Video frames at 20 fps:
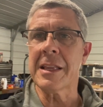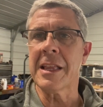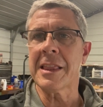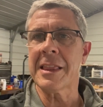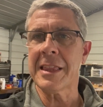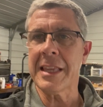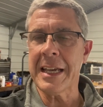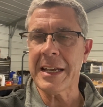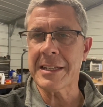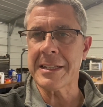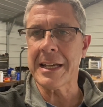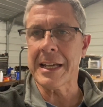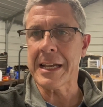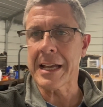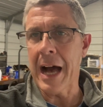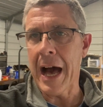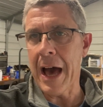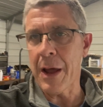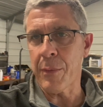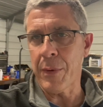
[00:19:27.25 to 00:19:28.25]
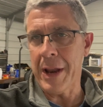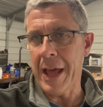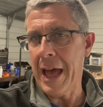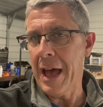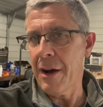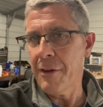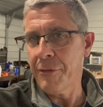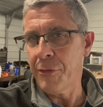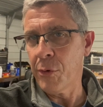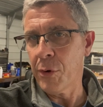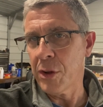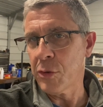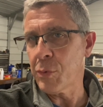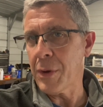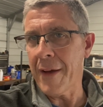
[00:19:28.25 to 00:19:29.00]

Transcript: the things that God would have for us.